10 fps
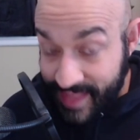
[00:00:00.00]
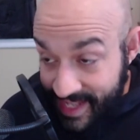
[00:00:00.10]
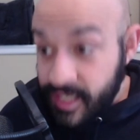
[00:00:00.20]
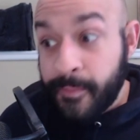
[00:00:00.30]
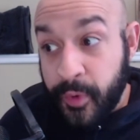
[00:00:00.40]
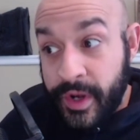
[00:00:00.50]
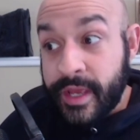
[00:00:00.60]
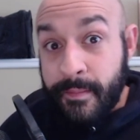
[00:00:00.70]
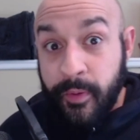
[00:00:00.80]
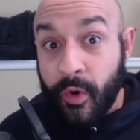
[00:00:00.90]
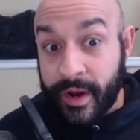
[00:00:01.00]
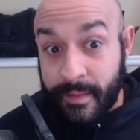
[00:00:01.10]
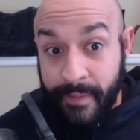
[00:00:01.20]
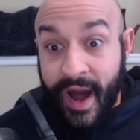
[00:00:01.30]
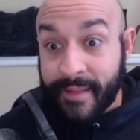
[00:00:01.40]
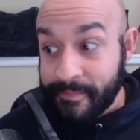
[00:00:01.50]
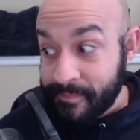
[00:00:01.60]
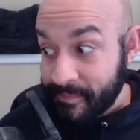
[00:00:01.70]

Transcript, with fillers: That's a pretty important but.